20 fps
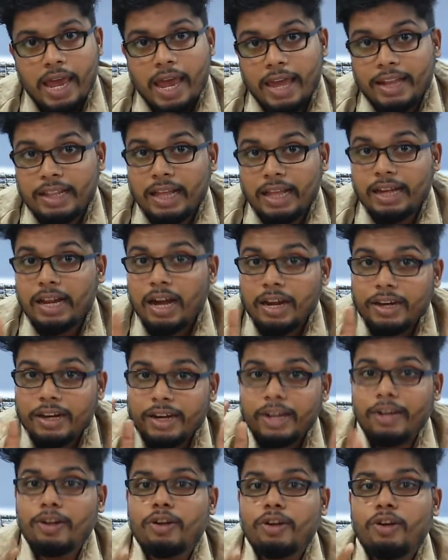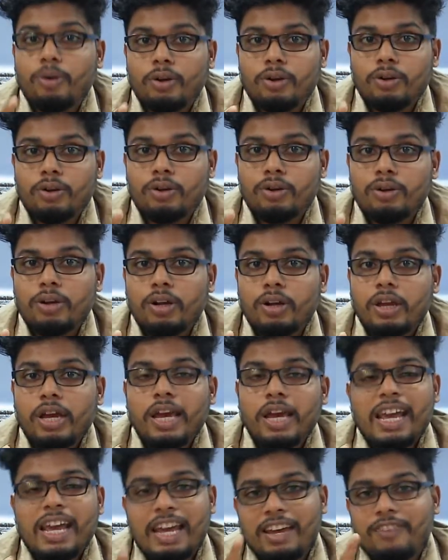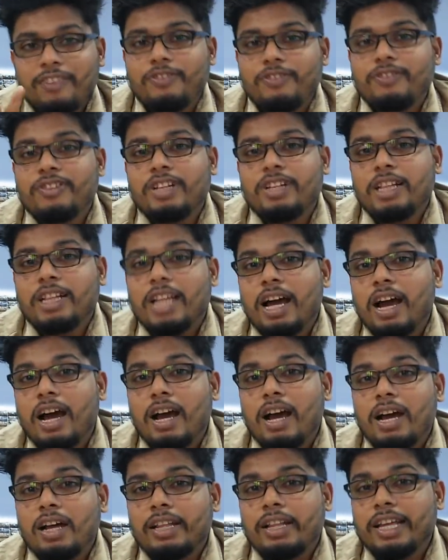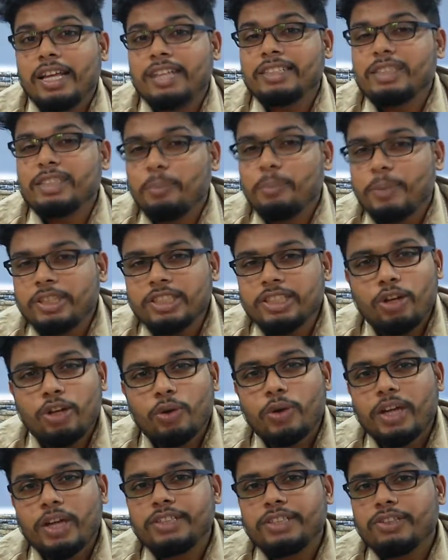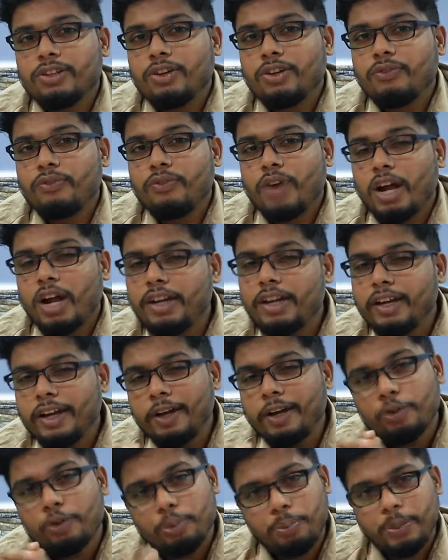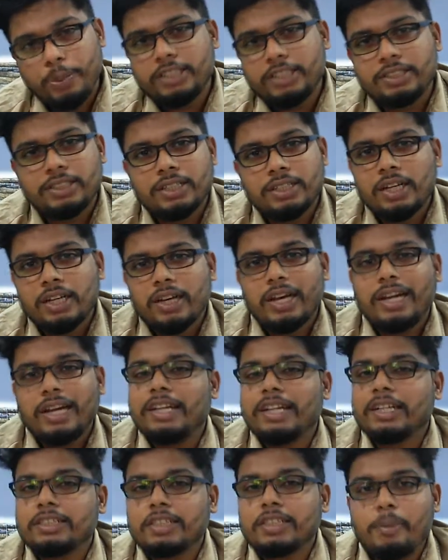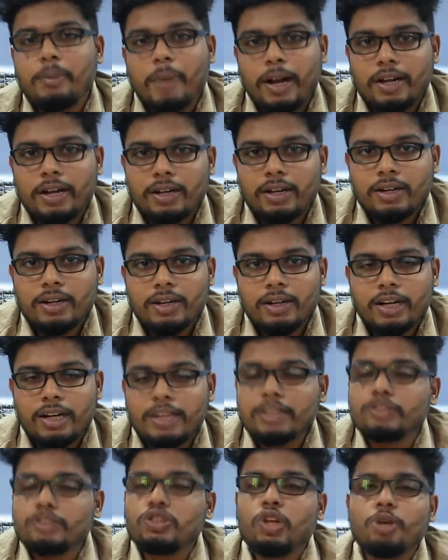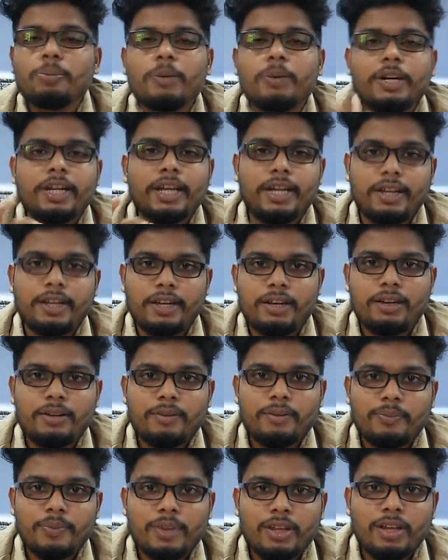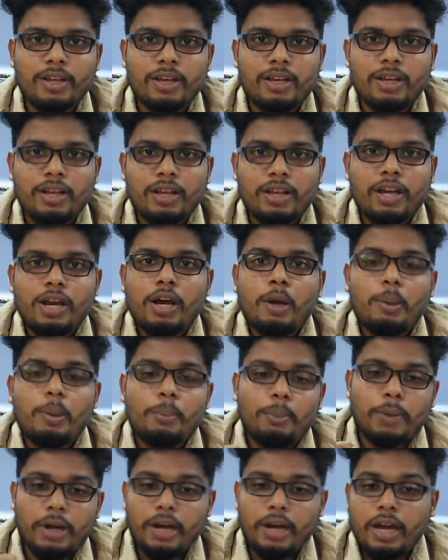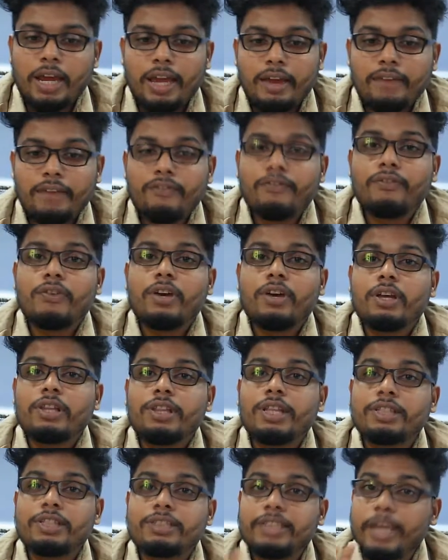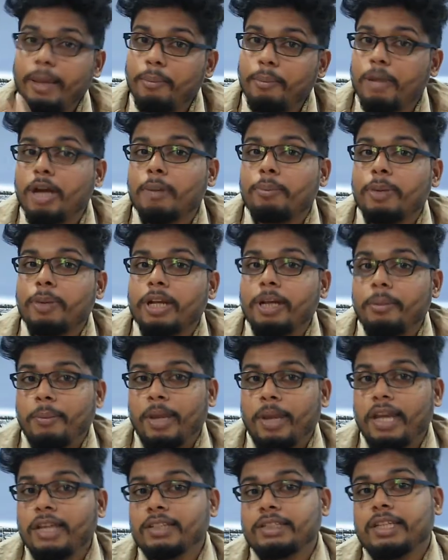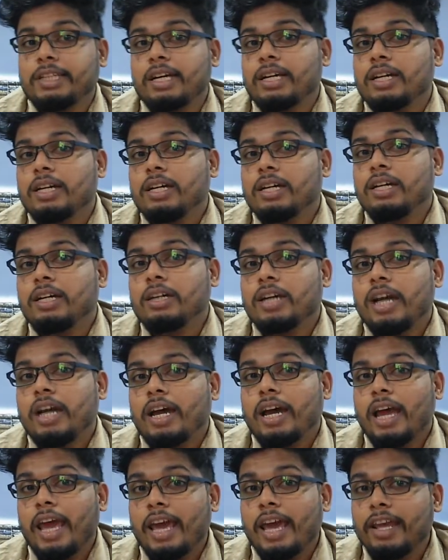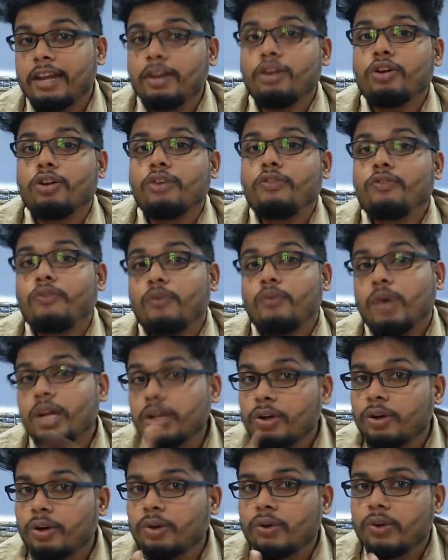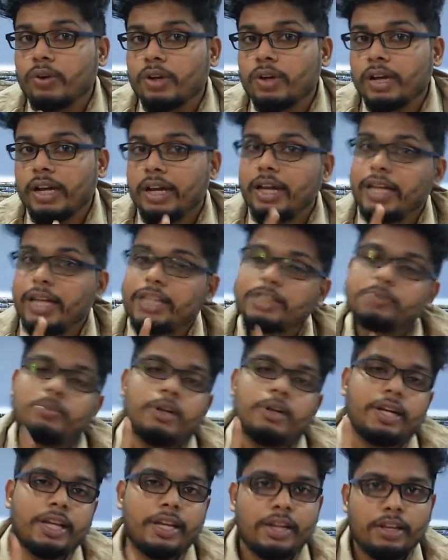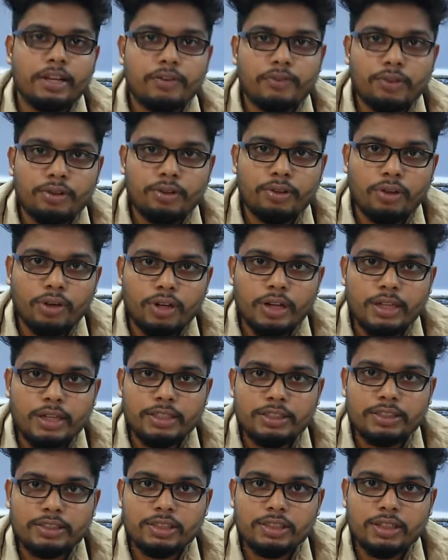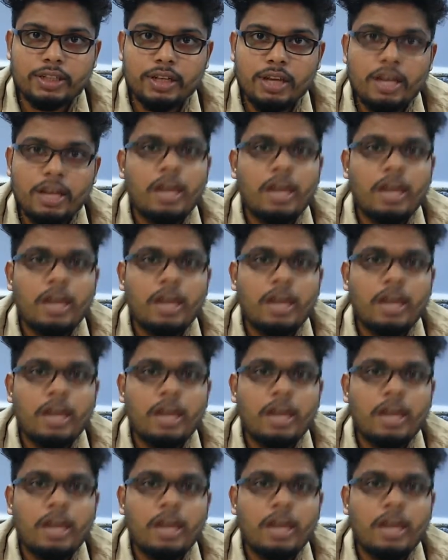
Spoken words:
In that 100 crore, if there is a misallocation of 100 rupees, it doesn't matter. It is not material. But if the same company makes error of 1 crore, it is material for the organization.